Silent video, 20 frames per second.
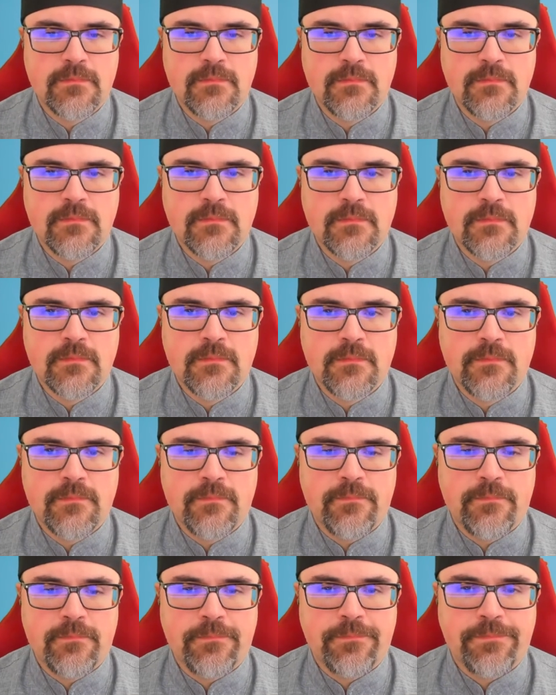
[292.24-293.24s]

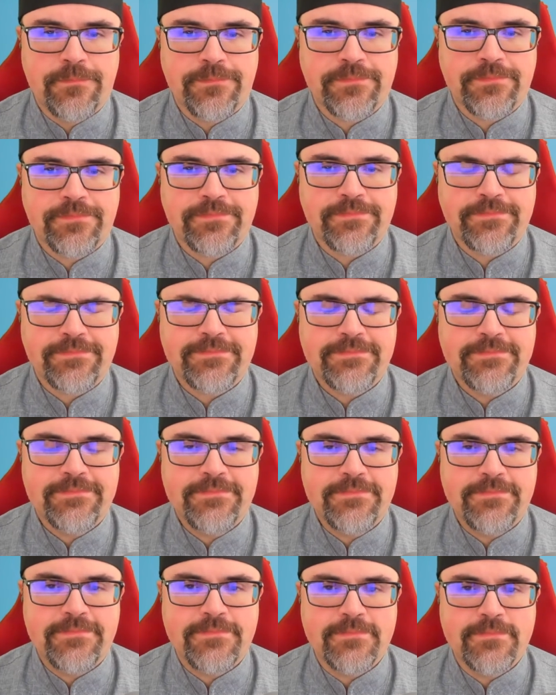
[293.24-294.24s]

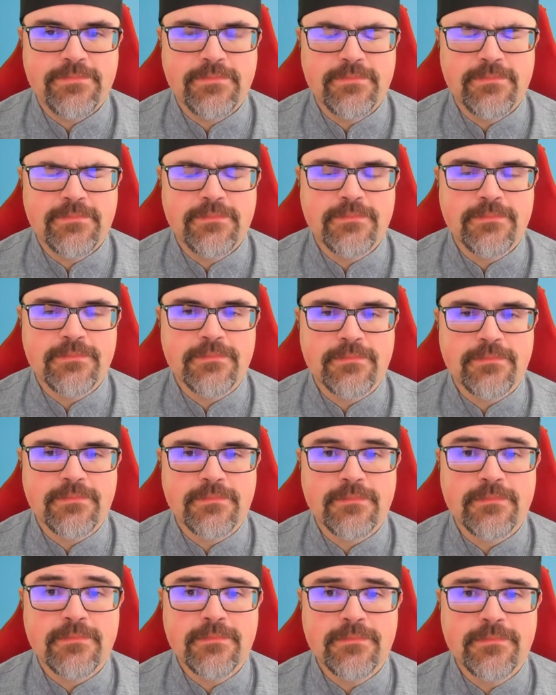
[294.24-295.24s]

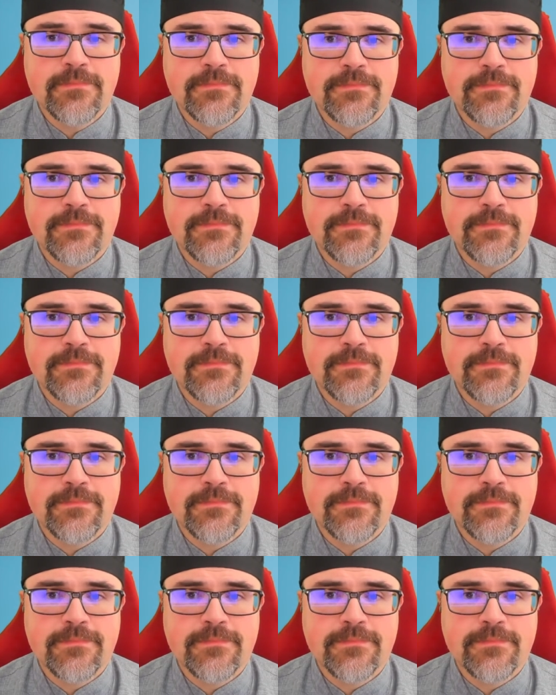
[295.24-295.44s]
The person shown says nothing.